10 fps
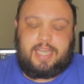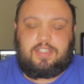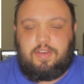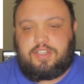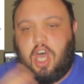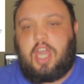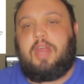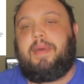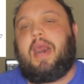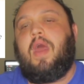So they're talking
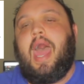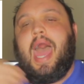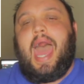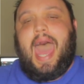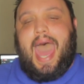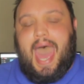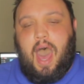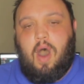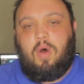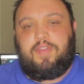about
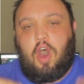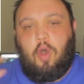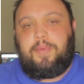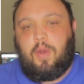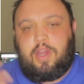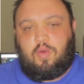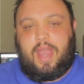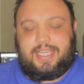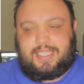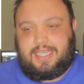how the opioid
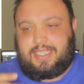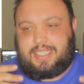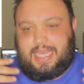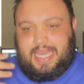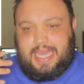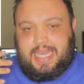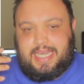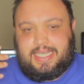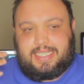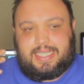crisis
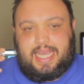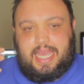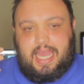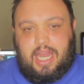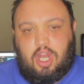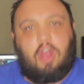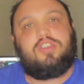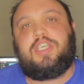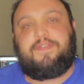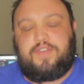is
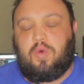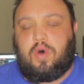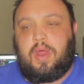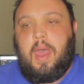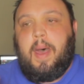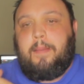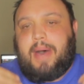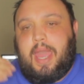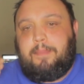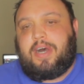largely fueled by
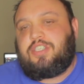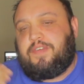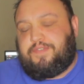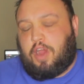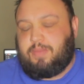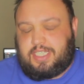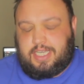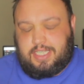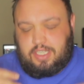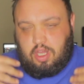a bunch of
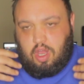pharmacies